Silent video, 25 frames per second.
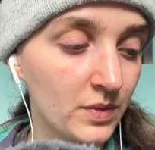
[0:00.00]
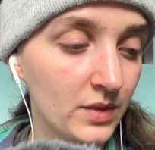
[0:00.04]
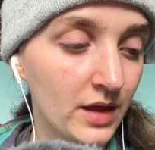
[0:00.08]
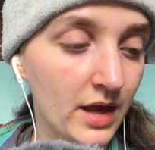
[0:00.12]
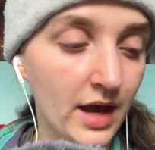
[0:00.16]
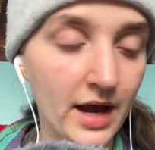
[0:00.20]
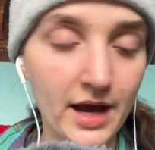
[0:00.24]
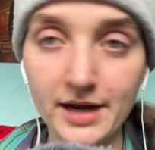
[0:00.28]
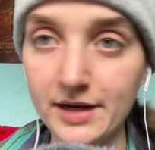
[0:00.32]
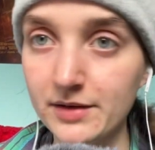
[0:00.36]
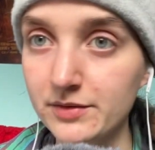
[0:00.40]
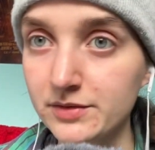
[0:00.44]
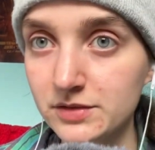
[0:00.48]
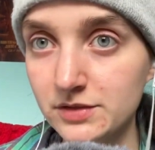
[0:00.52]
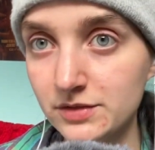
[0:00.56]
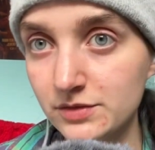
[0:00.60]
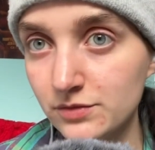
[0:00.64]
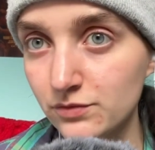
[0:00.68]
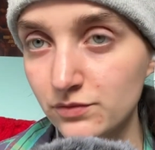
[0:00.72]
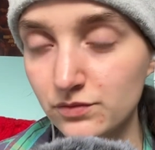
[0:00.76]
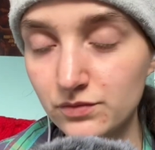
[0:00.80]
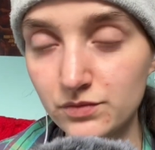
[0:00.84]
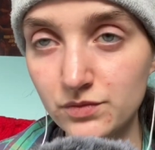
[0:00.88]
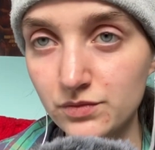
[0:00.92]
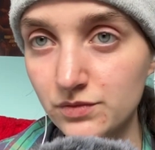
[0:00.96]
and it was
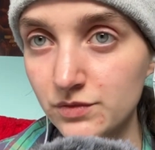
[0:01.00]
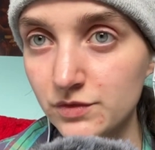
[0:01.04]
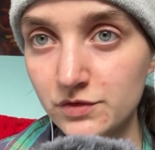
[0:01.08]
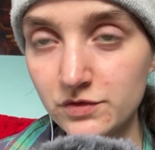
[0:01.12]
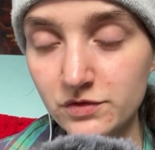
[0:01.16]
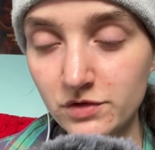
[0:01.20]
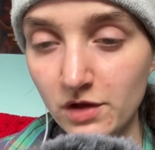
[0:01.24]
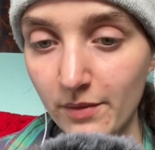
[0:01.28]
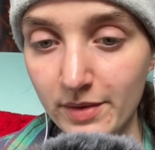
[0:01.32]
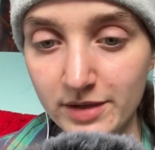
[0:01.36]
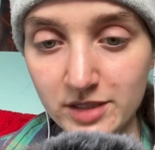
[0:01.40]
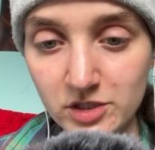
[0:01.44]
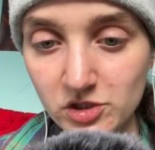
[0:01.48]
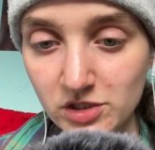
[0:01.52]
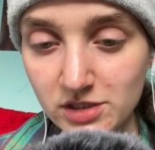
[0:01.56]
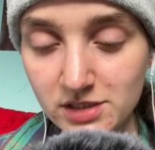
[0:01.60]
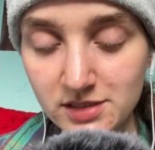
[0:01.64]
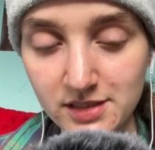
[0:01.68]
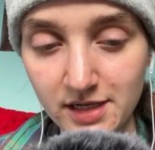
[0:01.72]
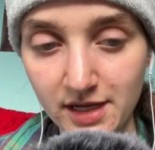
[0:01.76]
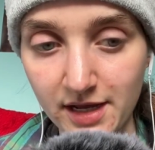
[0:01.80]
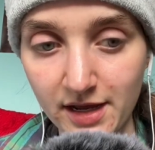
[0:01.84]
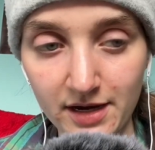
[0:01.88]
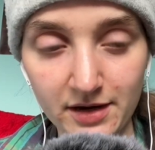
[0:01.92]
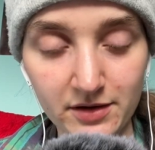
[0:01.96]
so
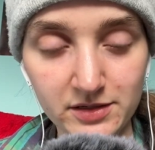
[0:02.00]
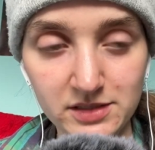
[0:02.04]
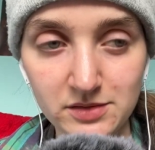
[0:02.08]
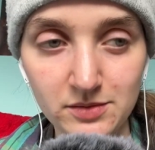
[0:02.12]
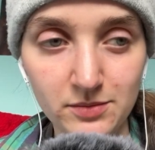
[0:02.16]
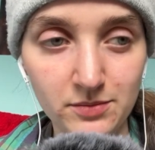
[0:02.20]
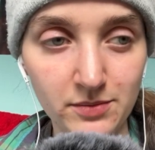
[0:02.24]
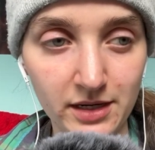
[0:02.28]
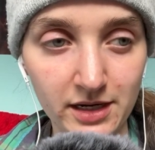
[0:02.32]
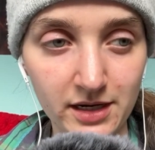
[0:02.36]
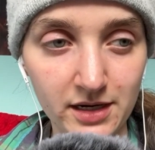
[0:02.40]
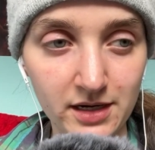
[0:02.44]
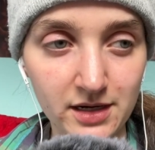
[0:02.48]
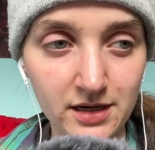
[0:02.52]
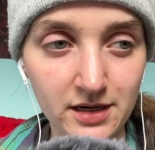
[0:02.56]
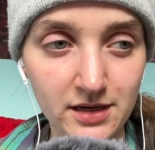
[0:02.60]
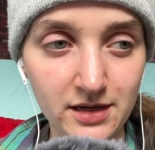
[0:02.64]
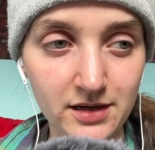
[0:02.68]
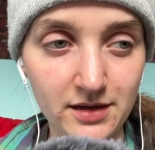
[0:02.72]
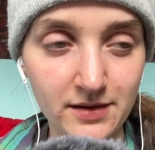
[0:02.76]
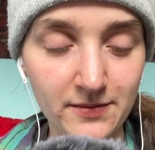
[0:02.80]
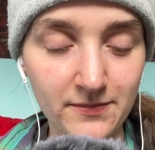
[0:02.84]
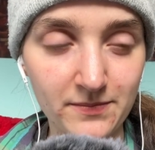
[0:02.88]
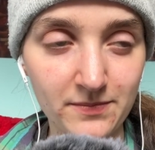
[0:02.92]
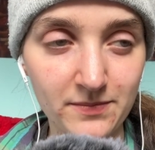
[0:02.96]
interesting, and it's like,
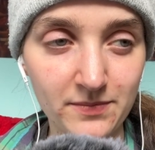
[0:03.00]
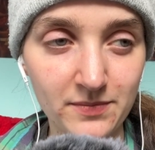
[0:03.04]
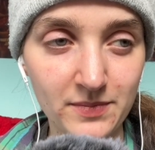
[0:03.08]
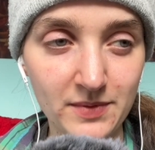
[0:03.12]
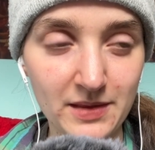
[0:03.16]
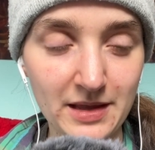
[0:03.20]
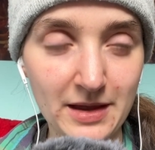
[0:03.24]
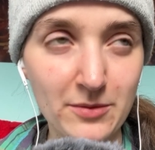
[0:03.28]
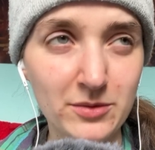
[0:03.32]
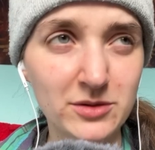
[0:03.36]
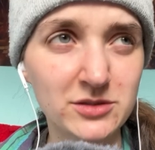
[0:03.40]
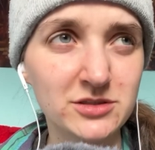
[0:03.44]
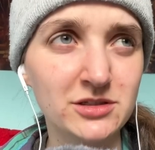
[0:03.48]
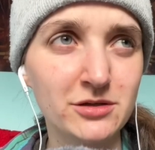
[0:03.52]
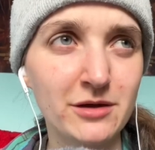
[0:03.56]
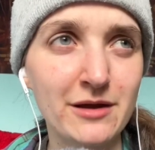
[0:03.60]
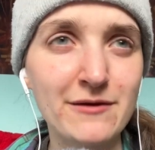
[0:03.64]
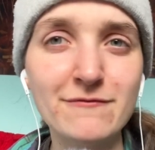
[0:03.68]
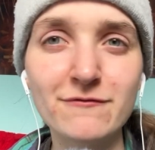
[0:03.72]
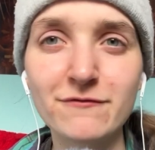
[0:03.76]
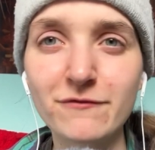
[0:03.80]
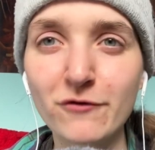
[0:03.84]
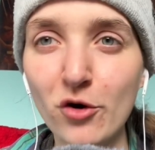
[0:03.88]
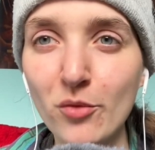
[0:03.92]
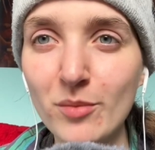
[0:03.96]
it was so
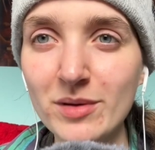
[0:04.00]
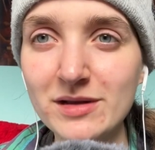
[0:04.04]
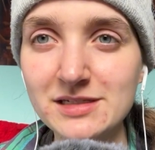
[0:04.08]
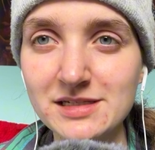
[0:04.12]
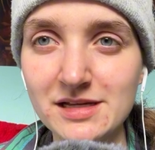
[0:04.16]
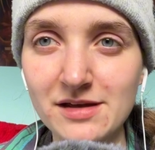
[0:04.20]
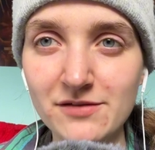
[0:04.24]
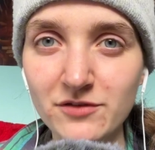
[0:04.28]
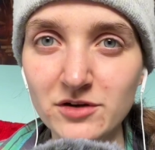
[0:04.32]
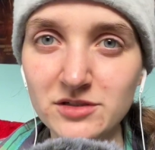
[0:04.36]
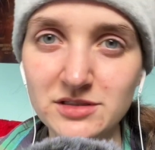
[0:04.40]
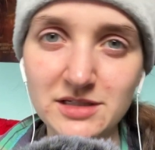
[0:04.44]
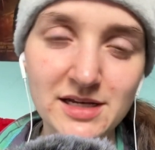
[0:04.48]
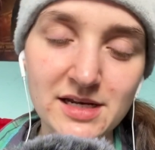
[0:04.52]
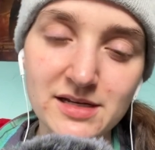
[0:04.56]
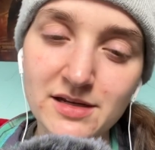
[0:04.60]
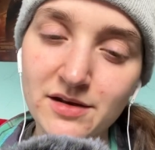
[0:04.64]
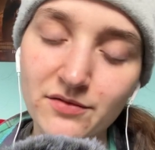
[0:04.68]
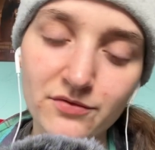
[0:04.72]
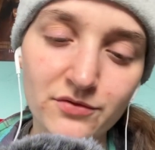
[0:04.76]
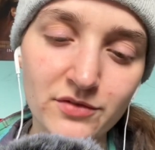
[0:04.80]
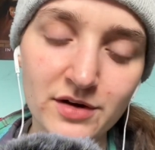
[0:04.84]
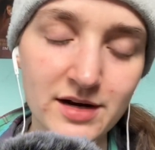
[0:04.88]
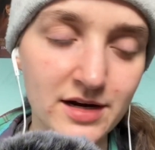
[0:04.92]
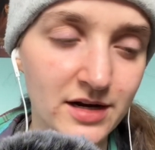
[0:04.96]
informative because I
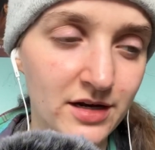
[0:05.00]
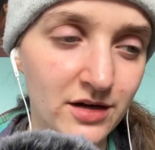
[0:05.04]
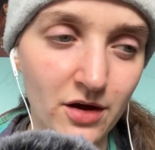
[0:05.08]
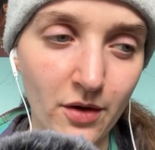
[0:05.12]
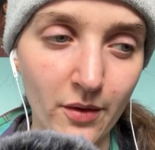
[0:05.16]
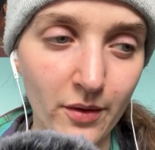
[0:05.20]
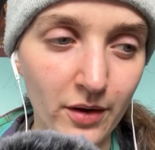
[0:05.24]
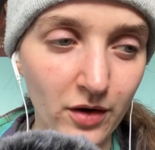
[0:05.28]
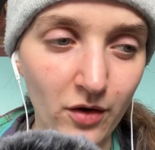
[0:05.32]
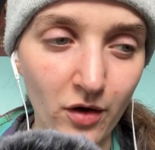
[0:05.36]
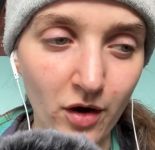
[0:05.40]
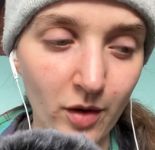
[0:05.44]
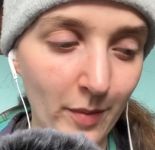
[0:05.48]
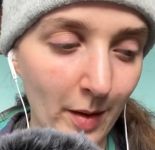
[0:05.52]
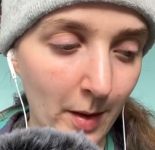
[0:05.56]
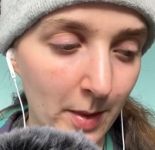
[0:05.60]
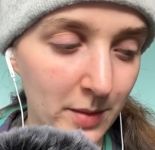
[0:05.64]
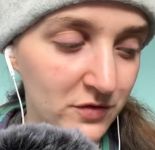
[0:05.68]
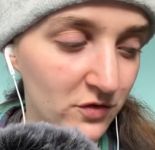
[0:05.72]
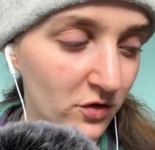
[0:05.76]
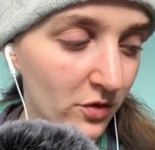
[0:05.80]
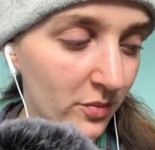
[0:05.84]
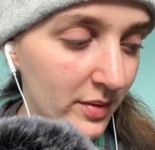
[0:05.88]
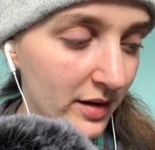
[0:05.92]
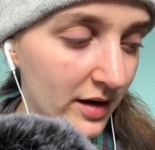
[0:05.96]
didn't really know a lot about the
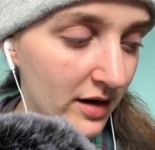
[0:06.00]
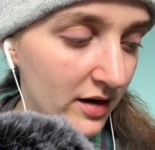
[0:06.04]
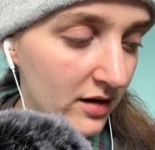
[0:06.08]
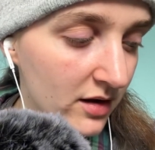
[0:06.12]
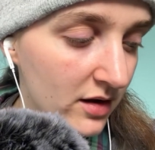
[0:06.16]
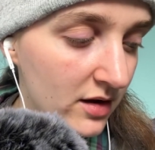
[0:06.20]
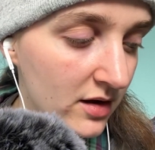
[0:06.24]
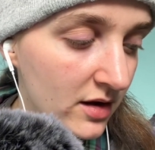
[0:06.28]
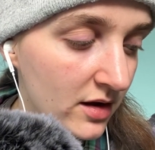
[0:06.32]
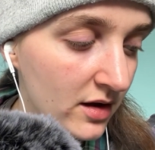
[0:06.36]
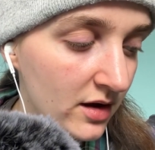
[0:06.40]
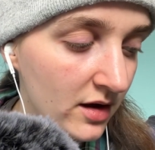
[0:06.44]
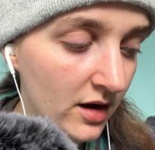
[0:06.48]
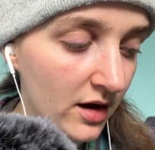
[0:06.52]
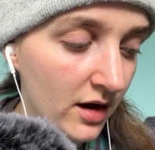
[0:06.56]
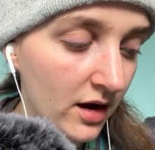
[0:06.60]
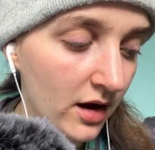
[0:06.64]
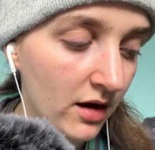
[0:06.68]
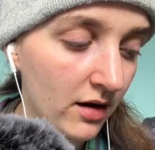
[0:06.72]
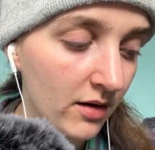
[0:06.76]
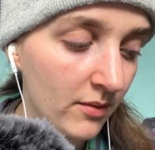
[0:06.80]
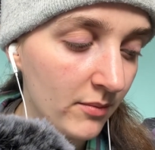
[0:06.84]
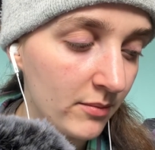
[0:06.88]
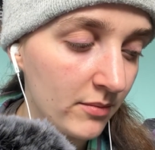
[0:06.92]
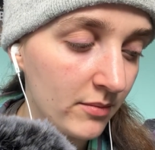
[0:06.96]
topic,
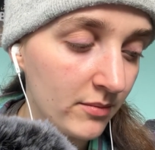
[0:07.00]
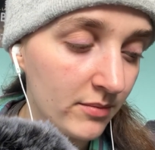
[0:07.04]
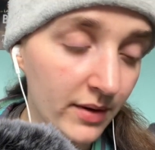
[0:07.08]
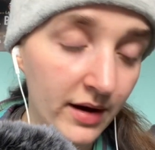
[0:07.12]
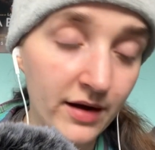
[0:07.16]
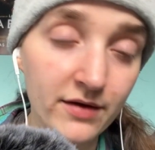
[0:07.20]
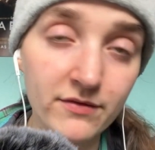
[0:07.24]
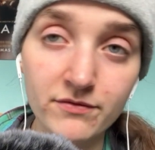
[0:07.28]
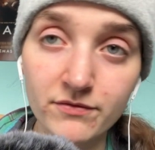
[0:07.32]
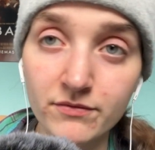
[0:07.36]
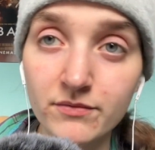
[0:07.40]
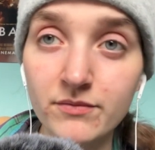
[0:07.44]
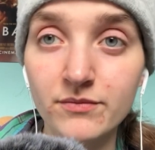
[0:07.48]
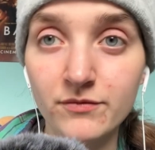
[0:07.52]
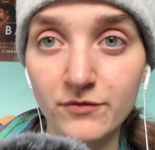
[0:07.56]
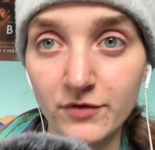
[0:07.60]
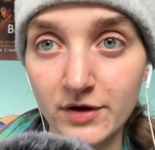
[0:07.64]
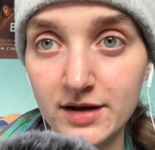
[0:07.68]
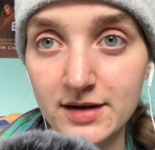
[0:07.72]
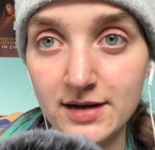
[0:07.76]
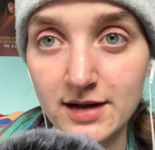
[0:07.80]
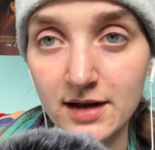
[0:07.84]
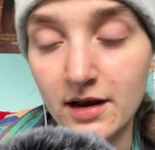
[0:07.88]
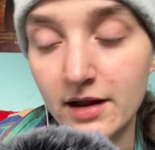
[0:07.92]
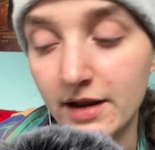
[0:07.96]
but I
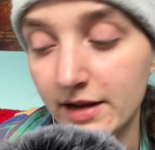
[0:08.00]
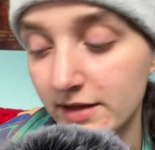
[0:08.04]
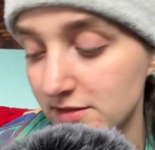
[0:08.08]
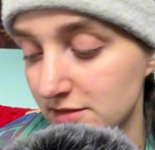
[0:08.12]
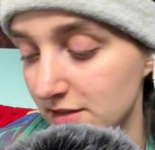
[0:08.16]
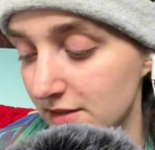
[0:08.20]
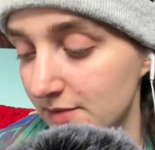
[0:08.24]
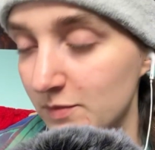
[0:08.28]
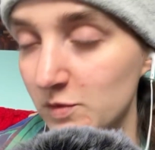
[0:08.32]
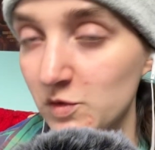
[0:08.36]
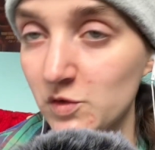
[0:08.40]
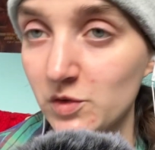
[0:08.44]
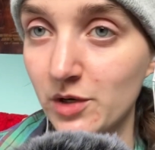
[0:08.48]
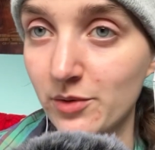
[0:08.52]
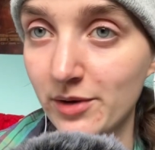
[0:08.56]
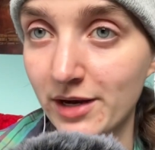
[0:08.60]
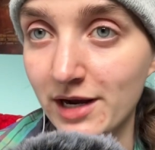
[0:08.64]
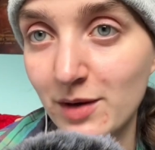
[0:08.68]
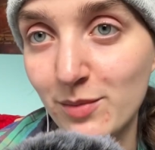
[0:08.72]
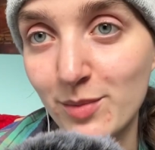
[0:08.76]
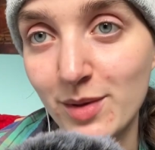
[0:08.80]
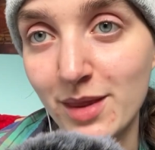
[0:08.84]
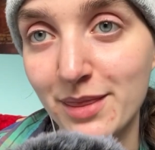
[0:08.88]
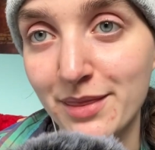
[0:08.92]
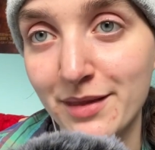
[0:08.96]
really liked it, so I'd
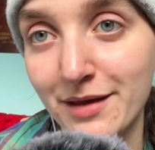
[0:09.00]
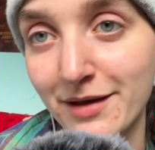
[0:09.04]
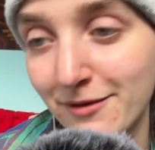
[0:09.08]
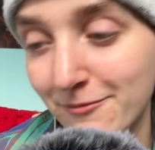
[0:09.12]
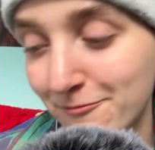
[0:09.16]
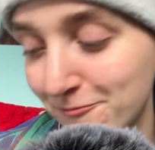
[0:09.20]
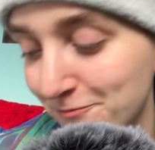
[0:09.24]
recommend that.